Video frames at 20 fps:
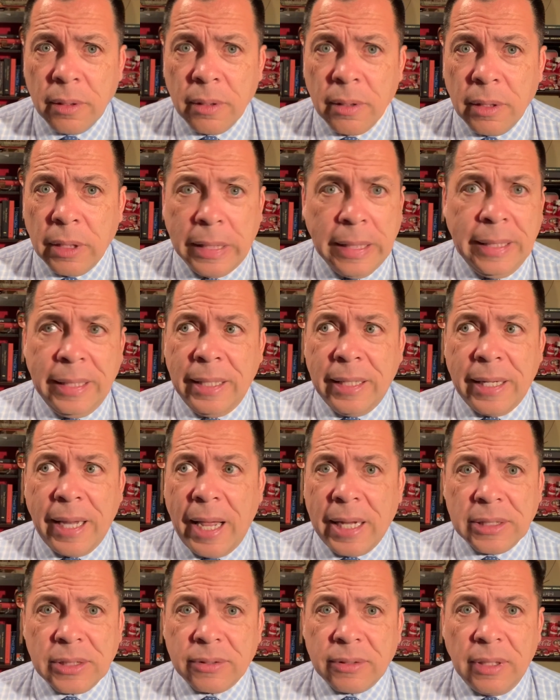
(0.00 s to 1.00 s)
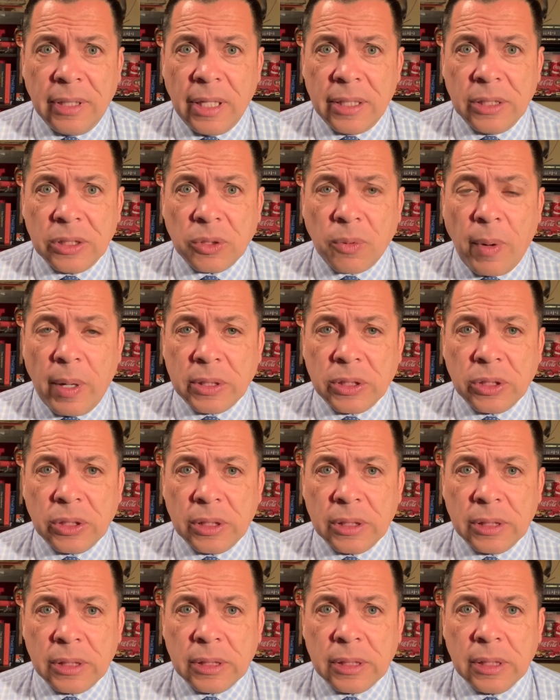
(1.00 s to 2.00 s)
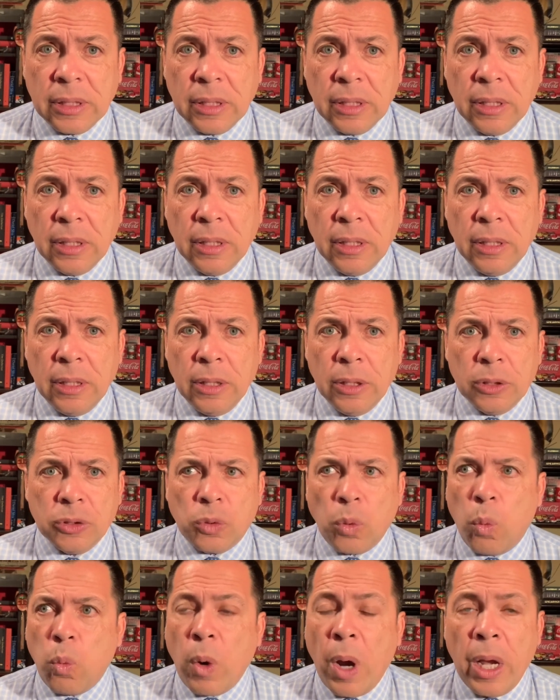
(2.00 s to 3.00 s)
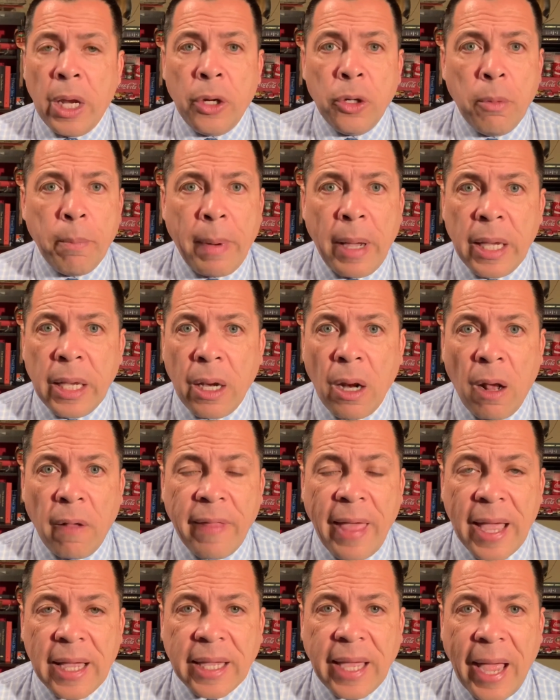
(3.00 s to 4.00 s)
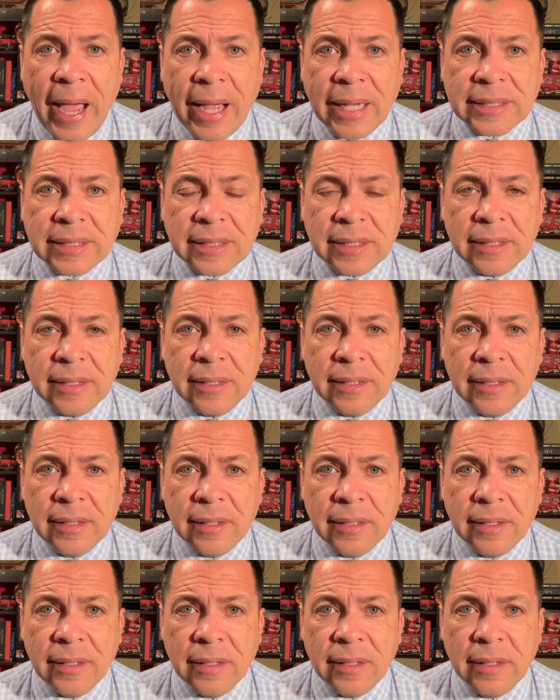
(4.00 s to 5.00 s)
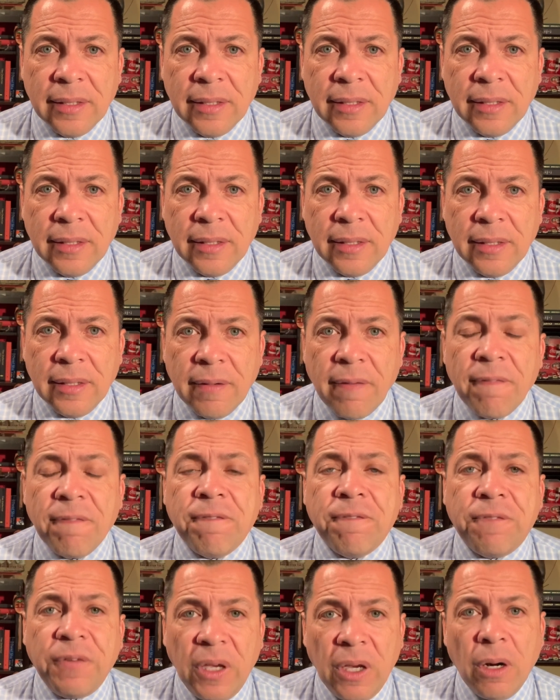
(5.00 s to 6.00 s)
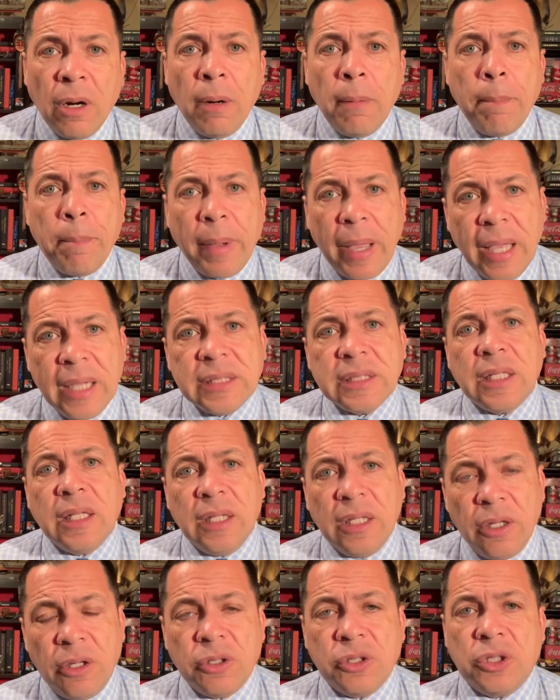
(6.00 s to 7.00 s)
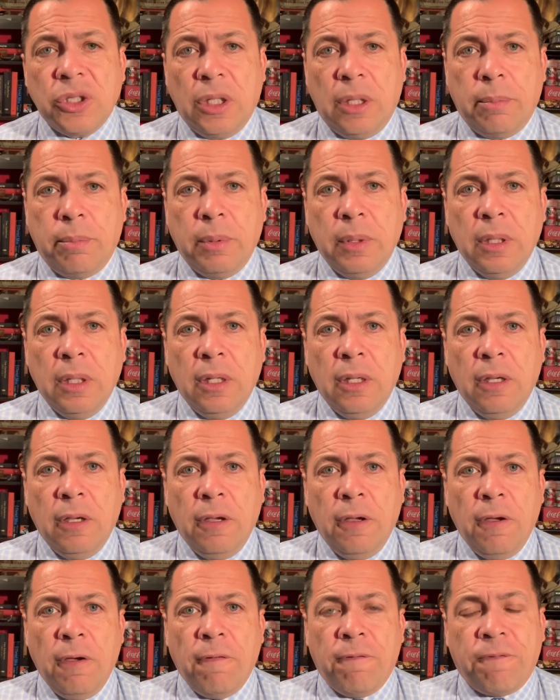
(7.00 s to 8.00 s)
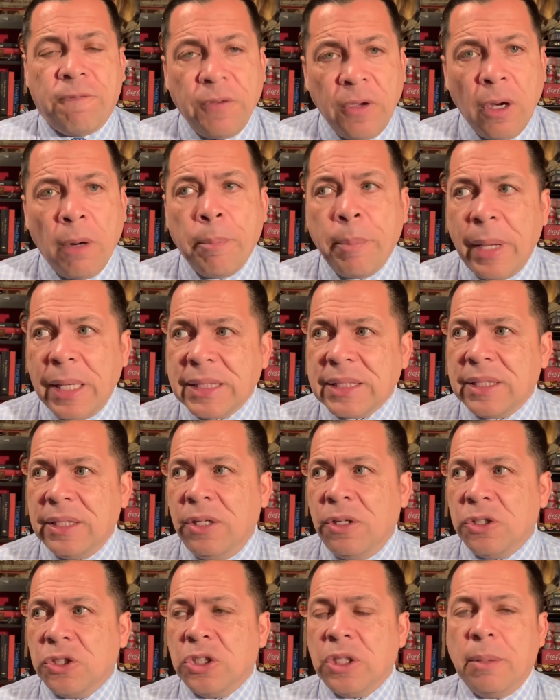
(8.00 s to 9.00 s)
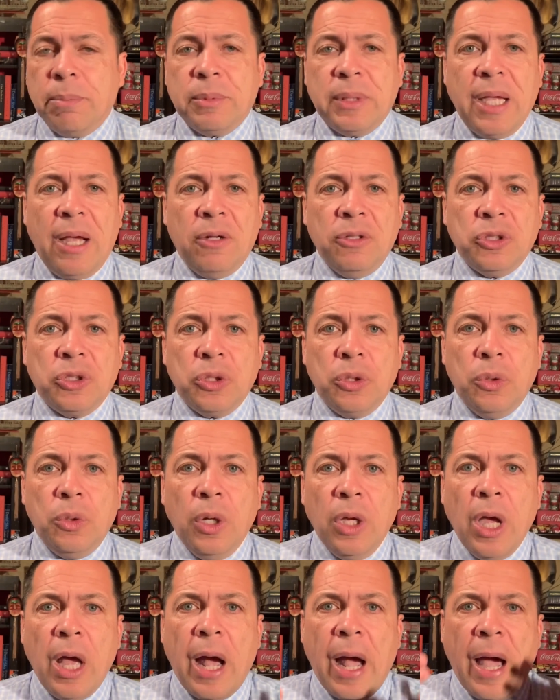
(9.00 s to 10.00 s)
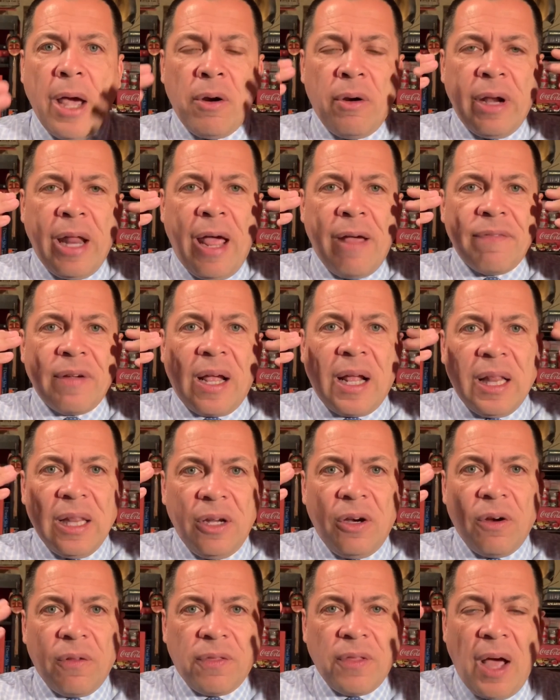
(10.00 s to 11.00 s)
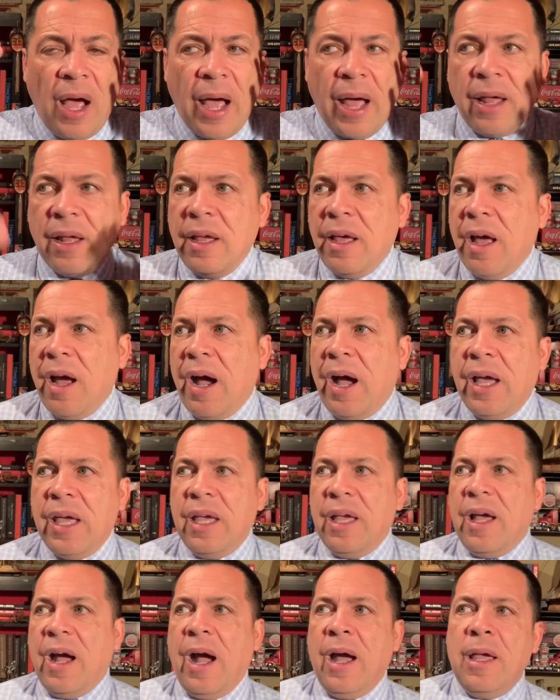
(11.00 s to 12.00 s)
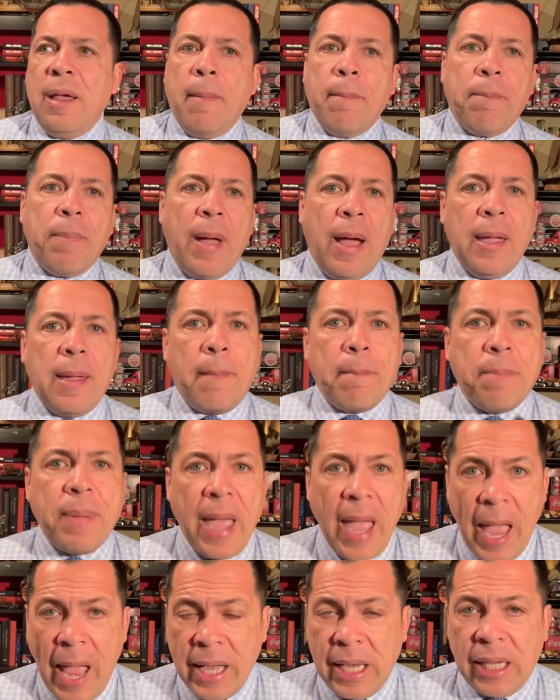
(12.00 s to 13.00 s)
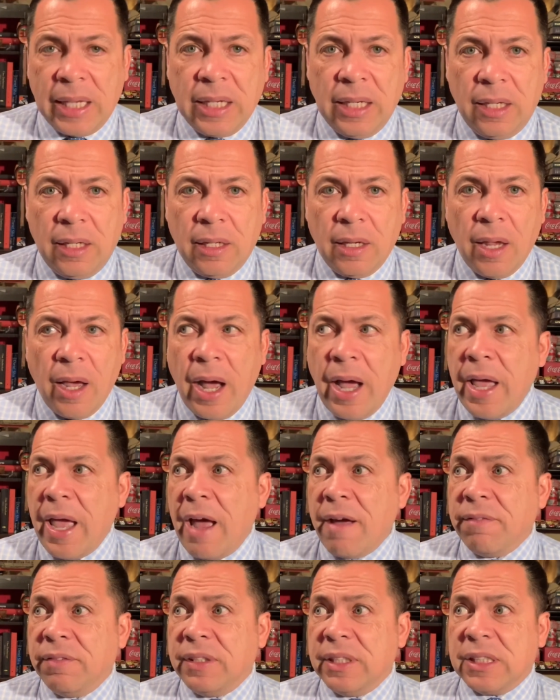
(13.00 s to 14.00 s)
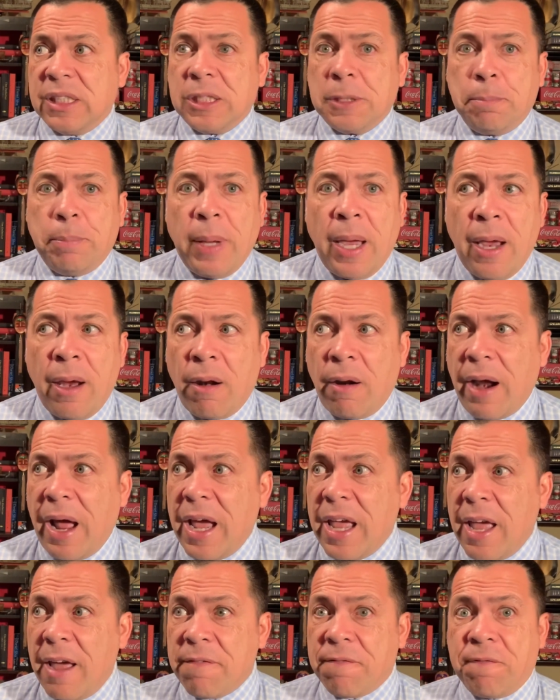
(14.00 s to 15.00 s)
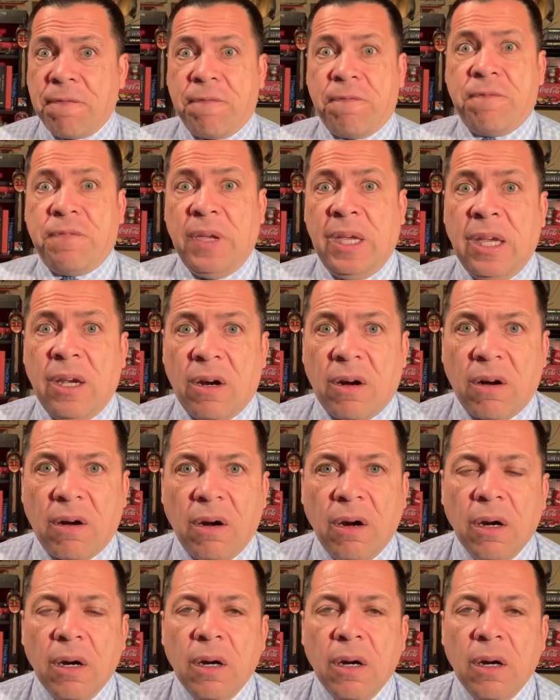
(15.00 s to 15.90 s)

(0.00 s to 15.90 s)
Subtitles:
He didn't answer any of these questions. So why are you buying all that gas? Fear-based leadership. Fear-based leadership tells you, I don't have a clear thought. I am panicking. I have despair. I have fear,